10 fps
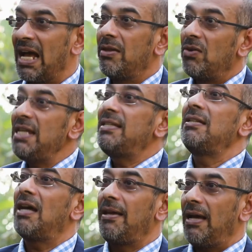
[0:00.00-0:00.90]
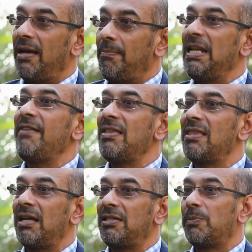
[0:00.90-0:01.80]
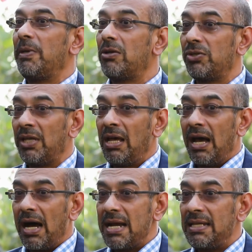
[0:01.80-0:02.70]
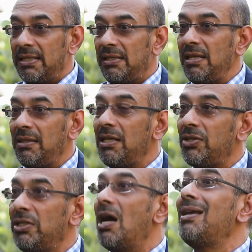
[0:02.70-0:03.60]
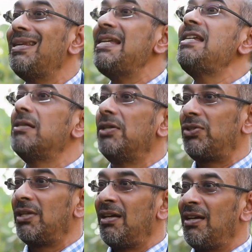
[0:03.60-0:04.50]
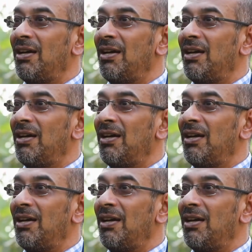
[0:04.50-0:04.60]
And the reason I believe in that is because I see these young leaders